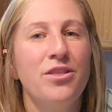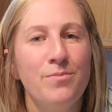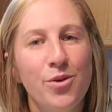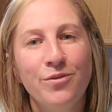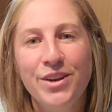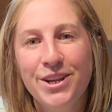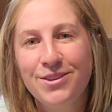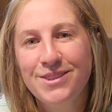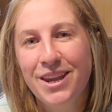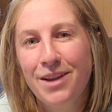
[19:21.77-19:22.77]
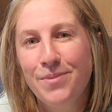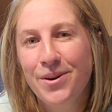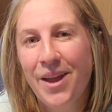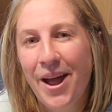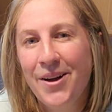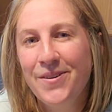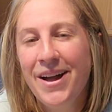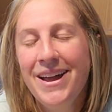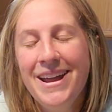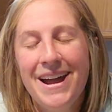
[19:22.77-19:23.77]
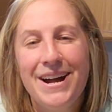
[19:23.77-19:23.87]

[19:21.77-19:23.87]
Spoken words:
the more videos that I put out.